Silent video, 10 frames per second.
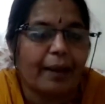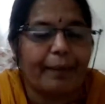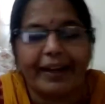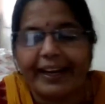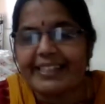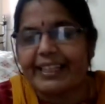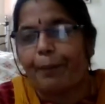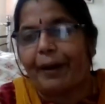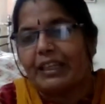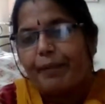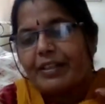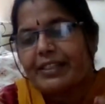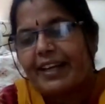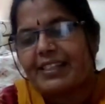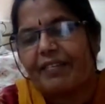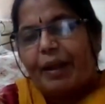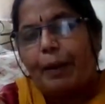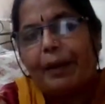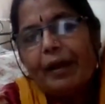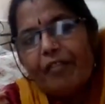Am I right, sir? Parthiban, sir, it's a
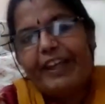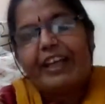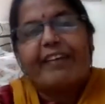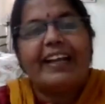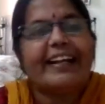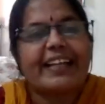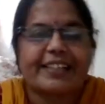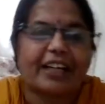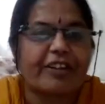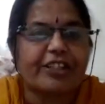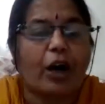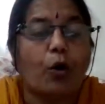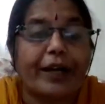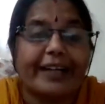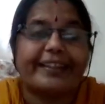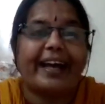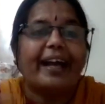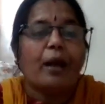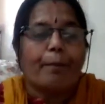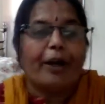very frequently tested question. How did
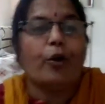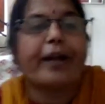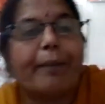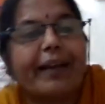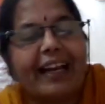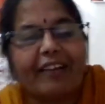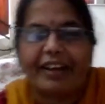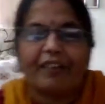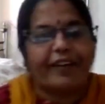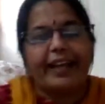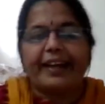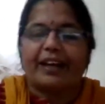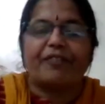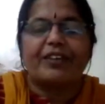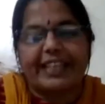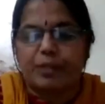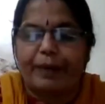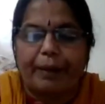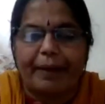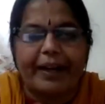they biochemically verify Griffith's
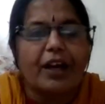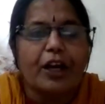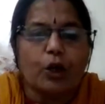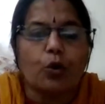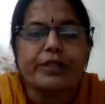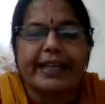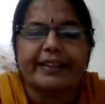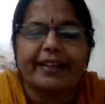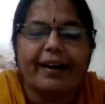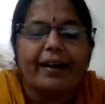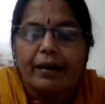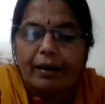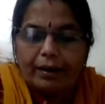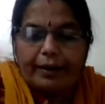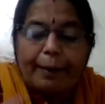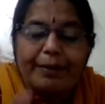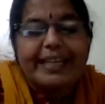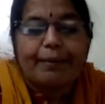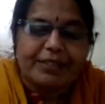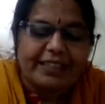experiment? Using the
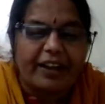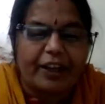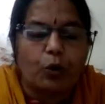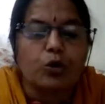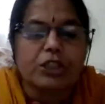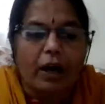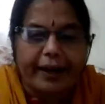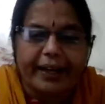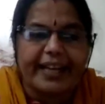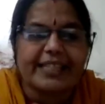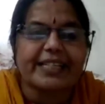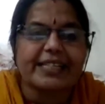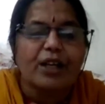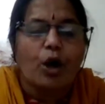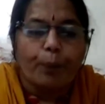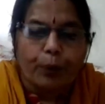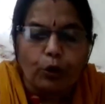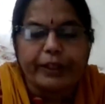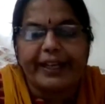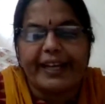enzymes. They used RNases,
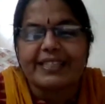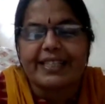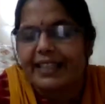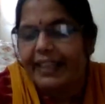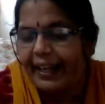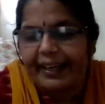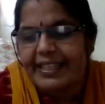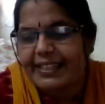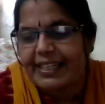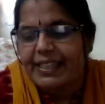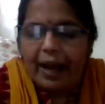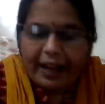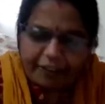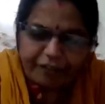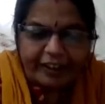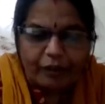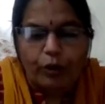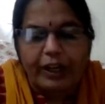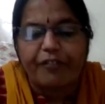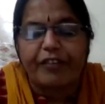proteases, DNases, and
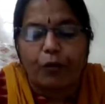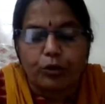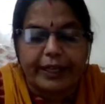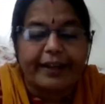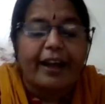only found that